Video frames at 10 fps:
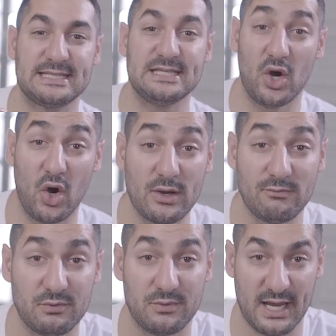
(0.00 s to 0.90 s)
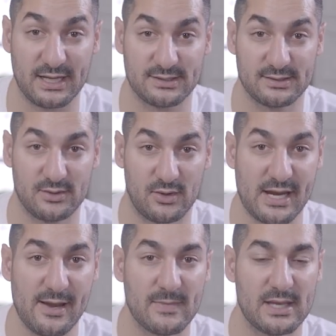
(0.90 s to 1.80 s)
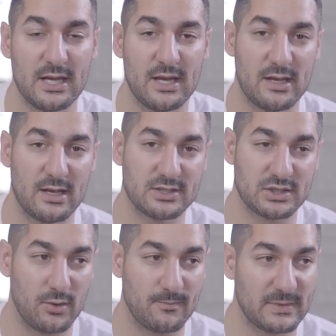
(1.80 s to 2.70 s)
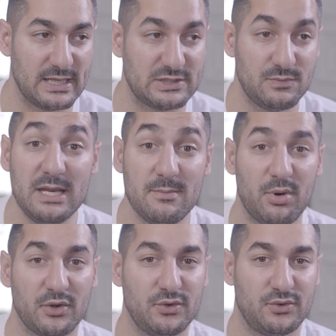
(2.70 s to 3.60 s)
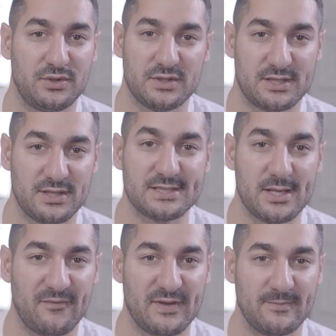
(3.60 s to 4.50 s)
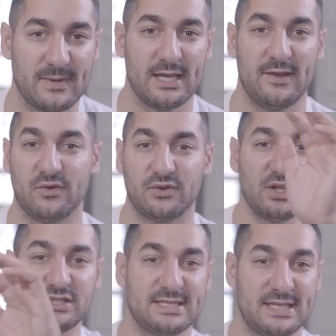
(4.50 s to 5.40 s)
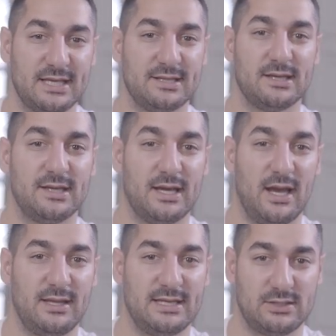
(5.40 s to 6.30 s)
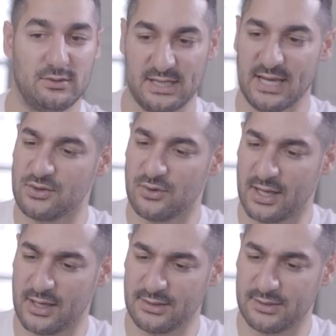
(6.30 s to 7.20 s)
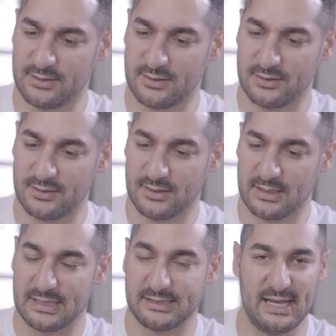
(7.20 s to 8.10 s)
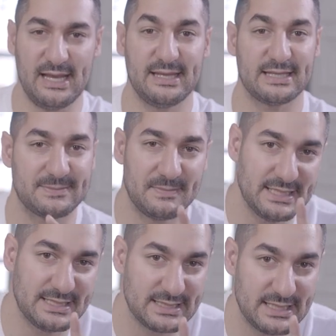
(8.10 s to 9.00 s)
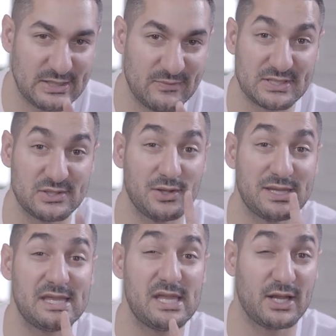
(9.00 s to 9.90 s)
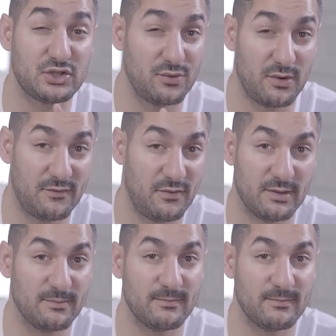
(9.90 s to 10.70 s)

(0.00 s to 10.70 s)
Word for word: see how he will react, okay? So it's really important to understand something. If you touch his hand and he's looking at your hand, then that means it was not natural for him.